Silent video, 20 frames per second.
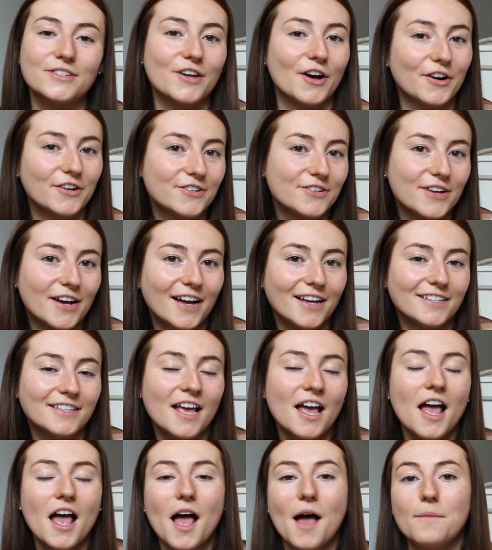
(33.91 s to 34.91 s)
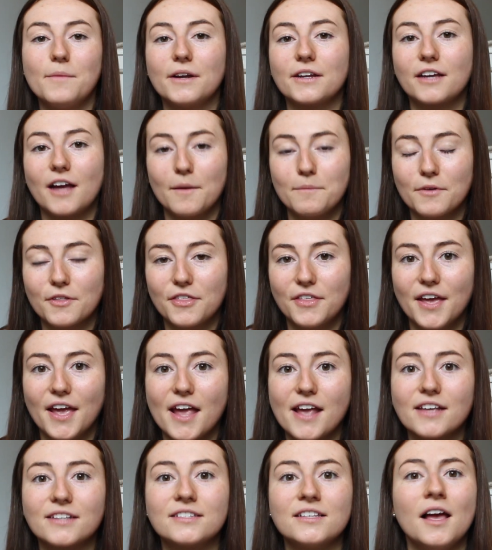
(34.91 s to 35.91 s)
talk to you guys about a couple
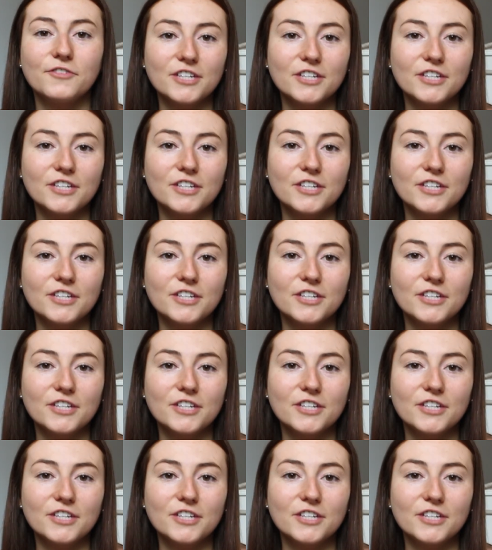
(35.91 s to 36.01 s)
things.